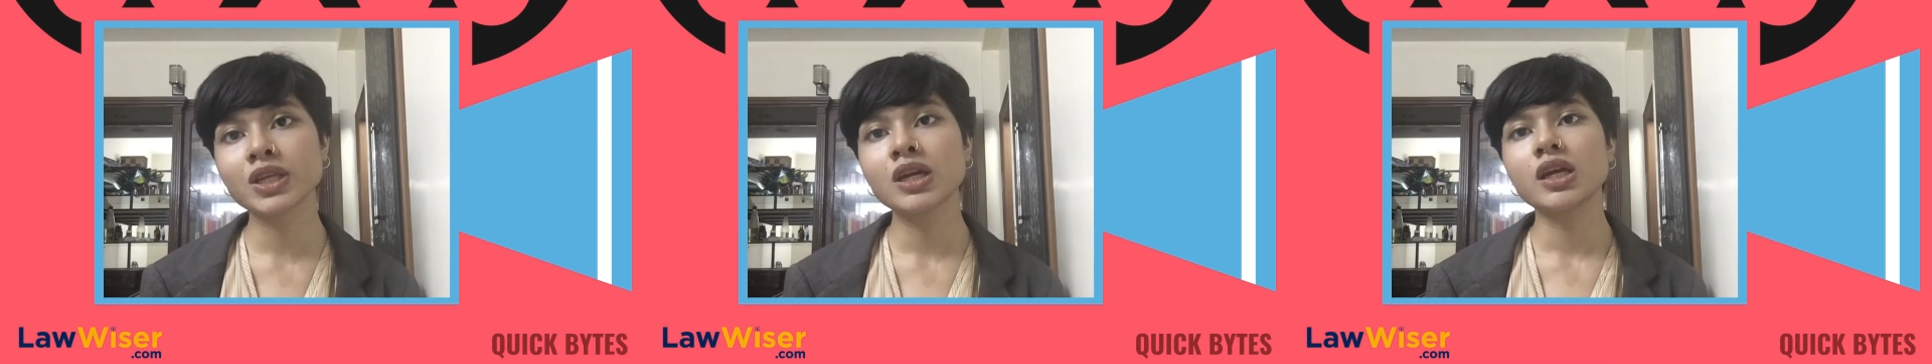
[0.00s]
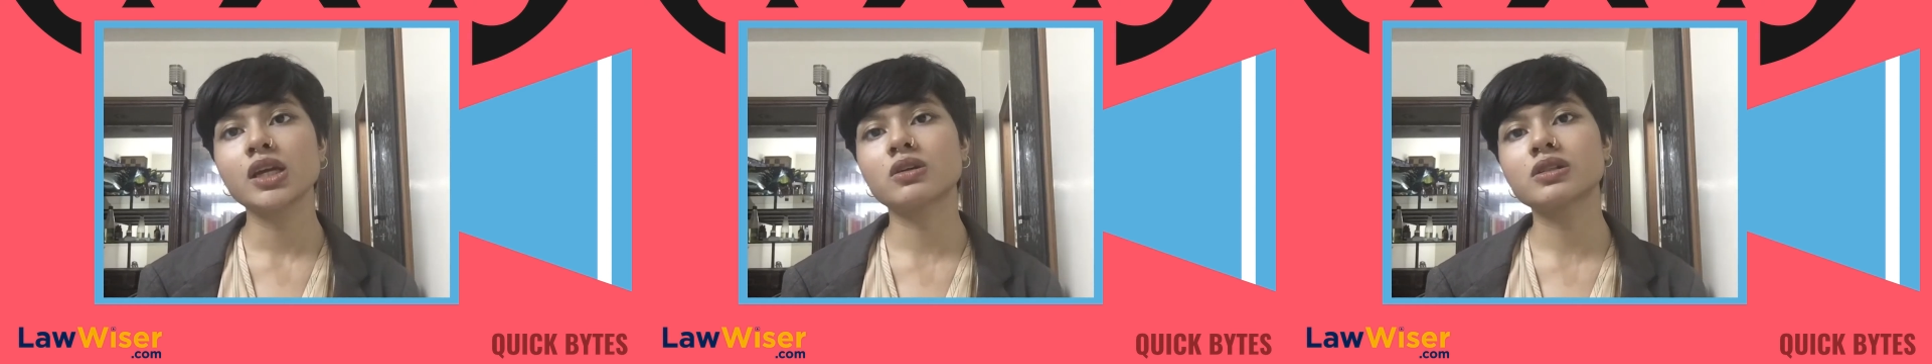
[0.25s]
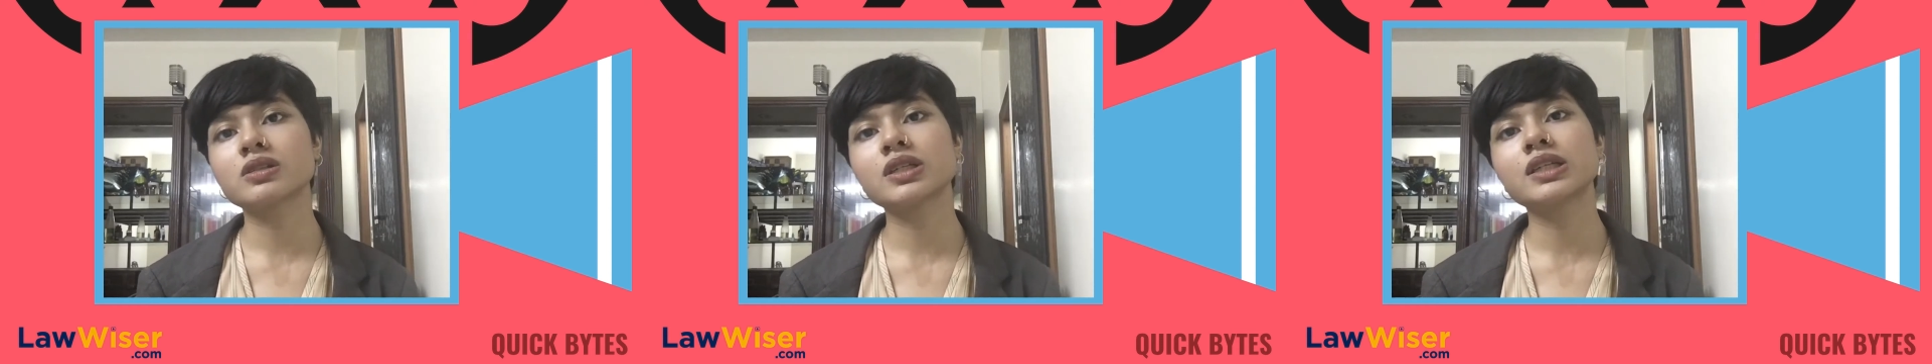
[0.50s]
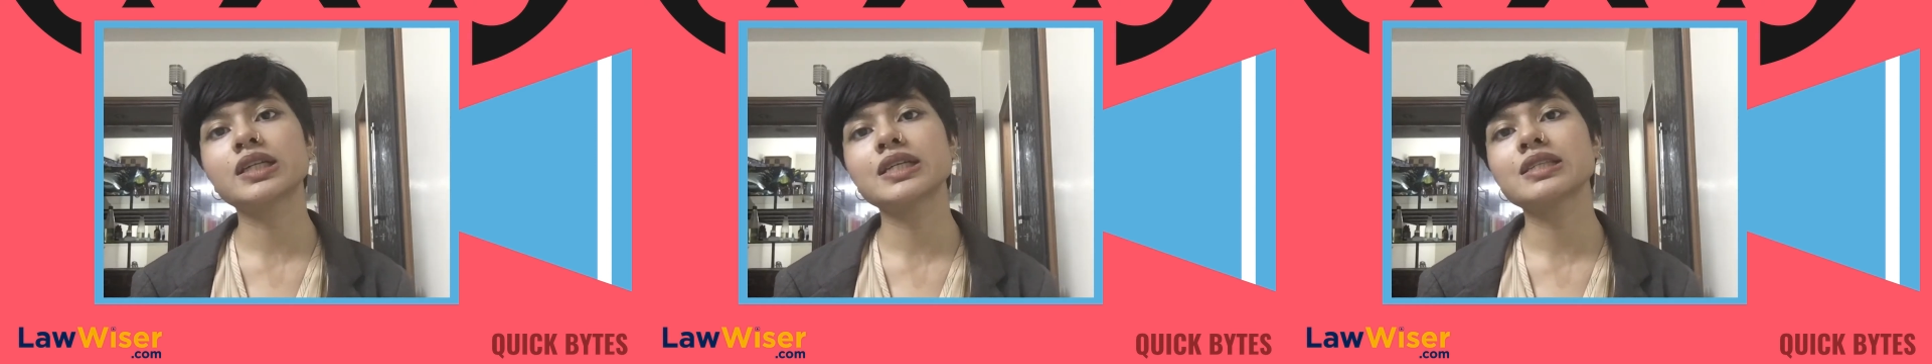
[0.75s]
It also
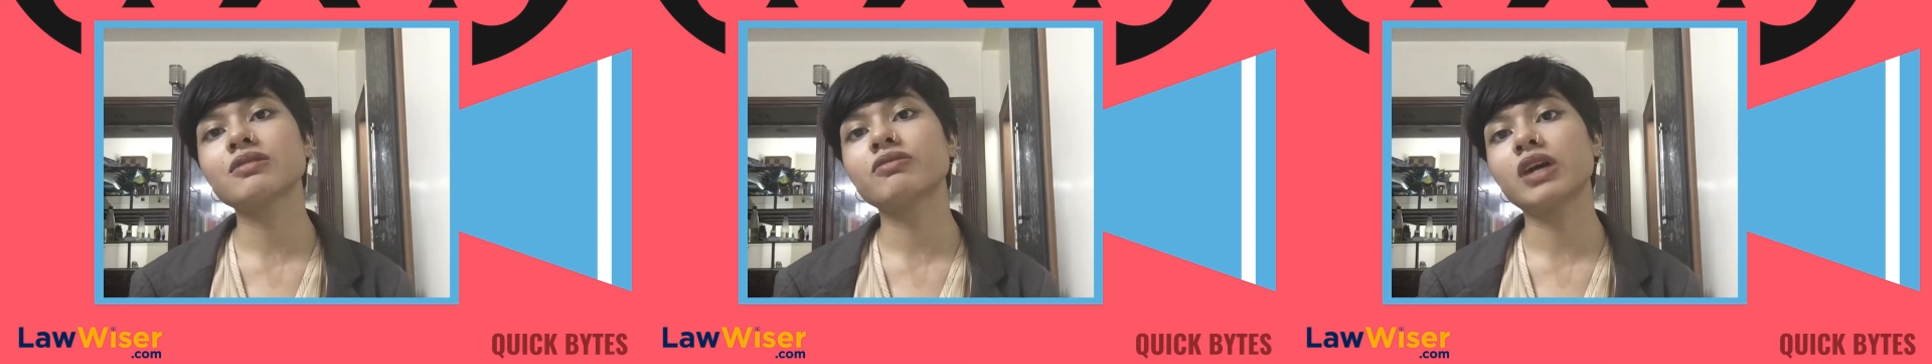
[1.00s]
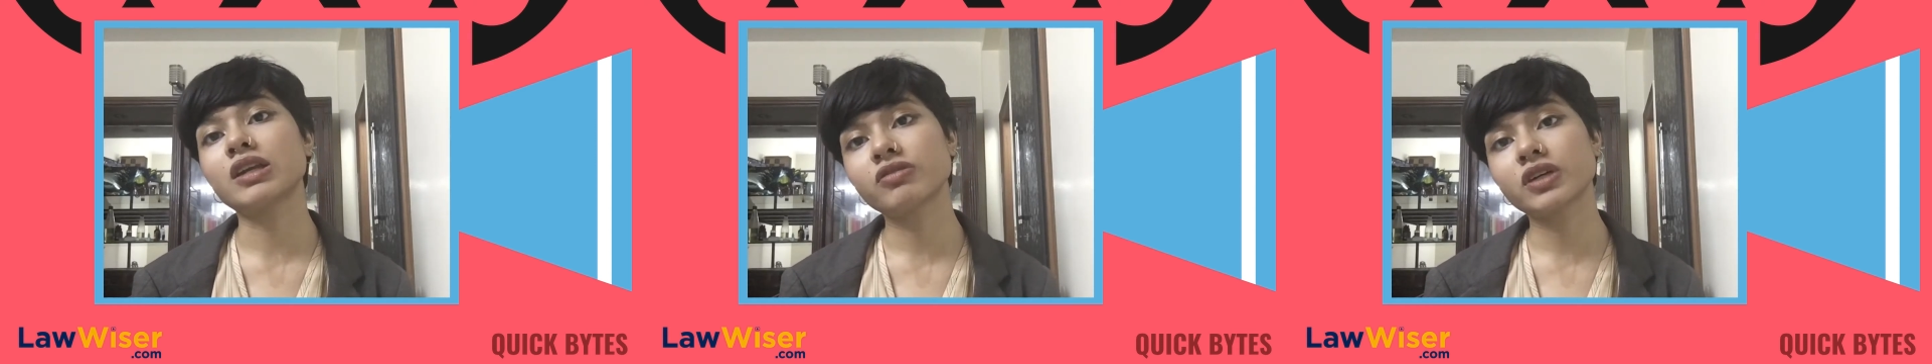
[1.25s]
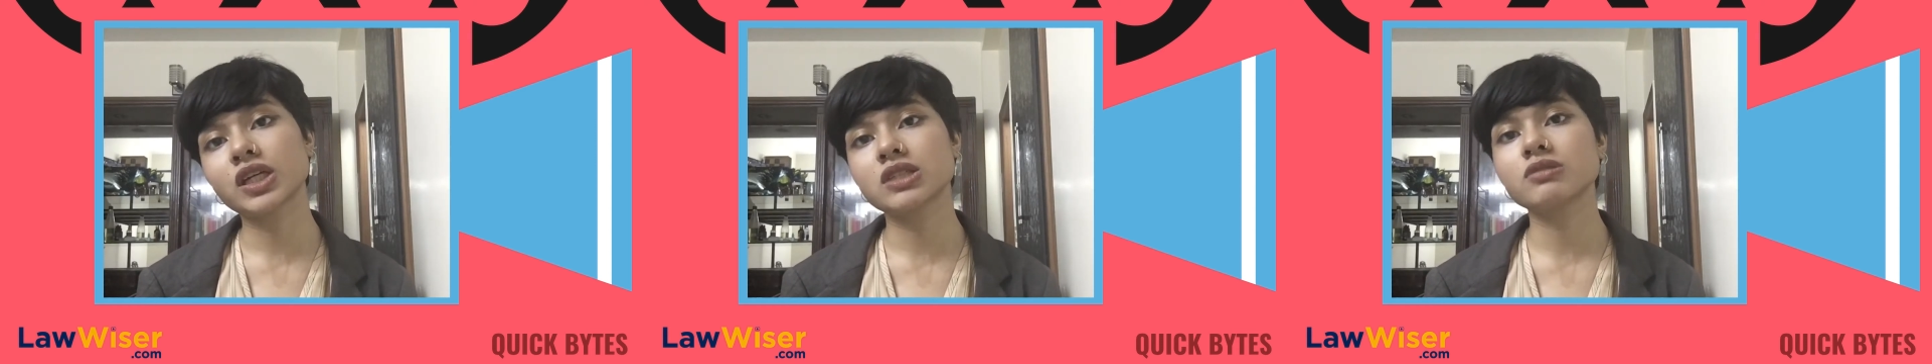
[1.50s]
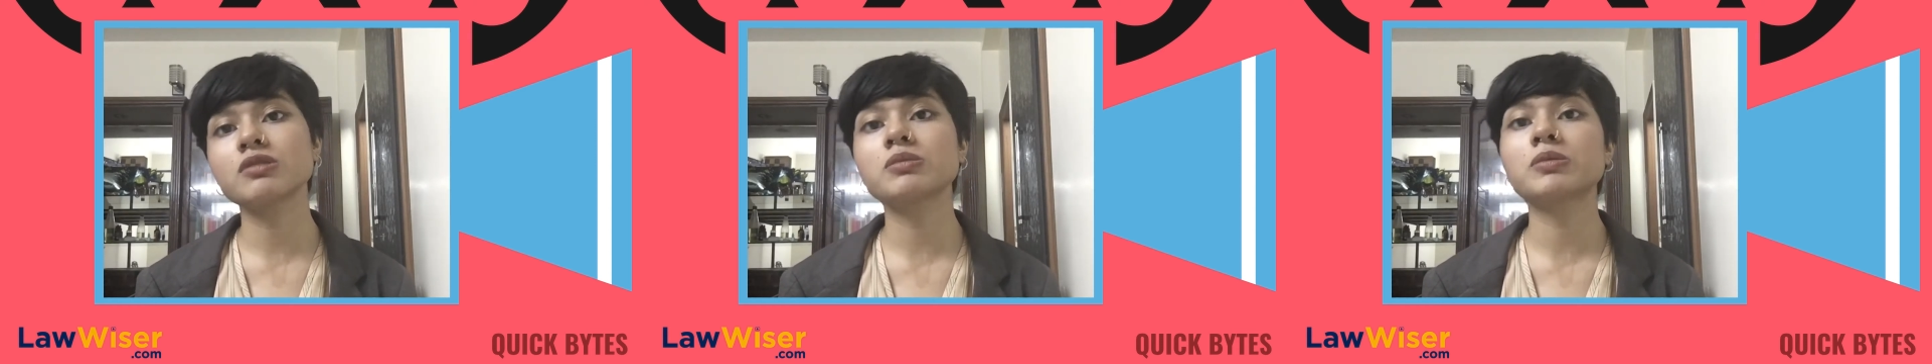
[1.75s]
contains a
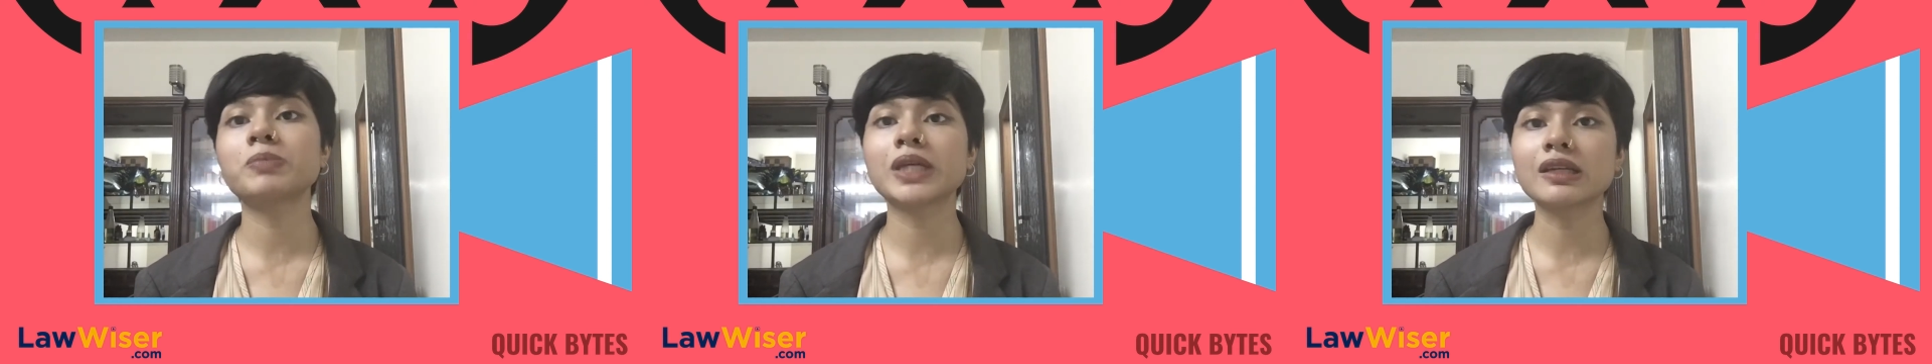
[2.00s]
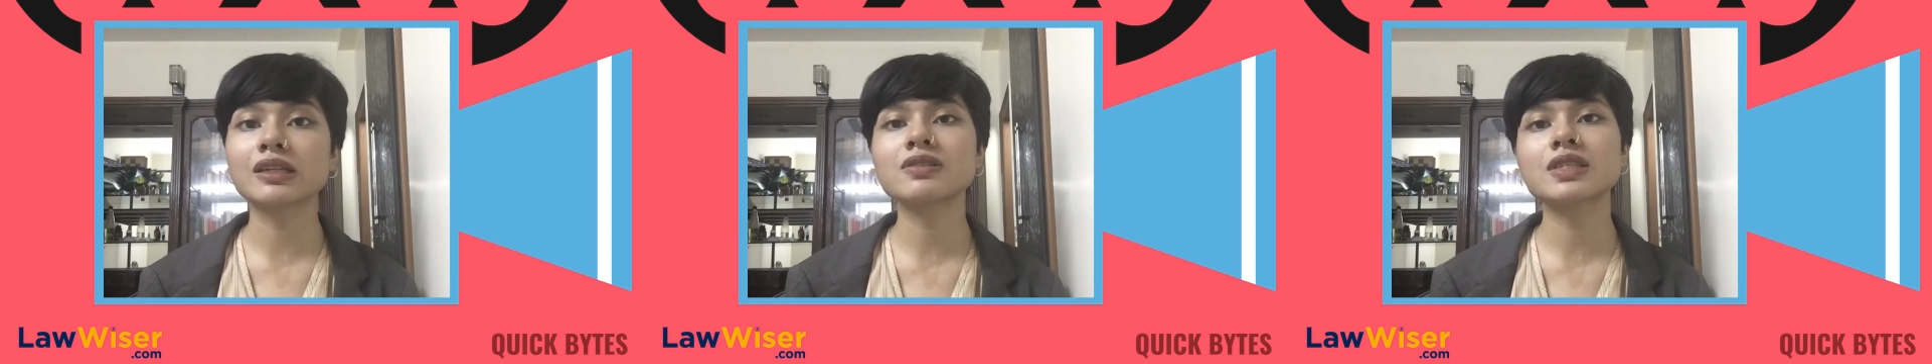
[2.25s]
verification on the plaintiff